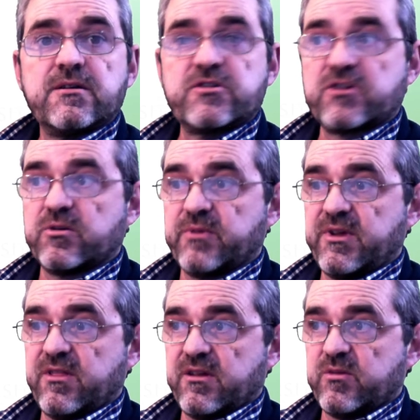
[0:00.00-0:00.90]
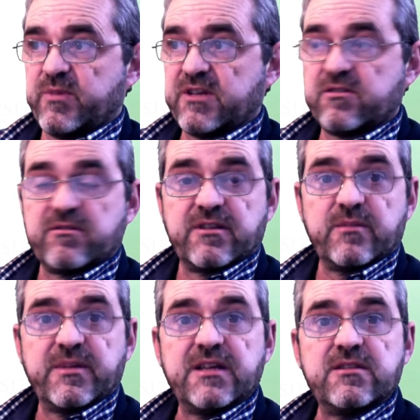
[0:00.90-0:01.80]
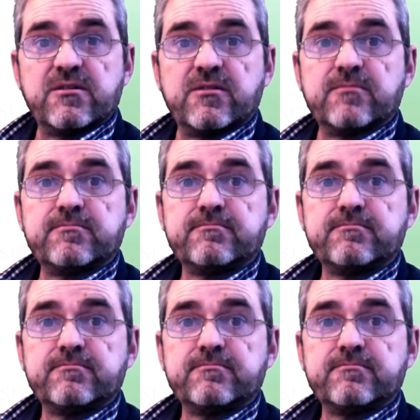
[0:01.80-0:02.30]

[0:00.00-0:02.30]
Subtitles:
So in the numerator-denominator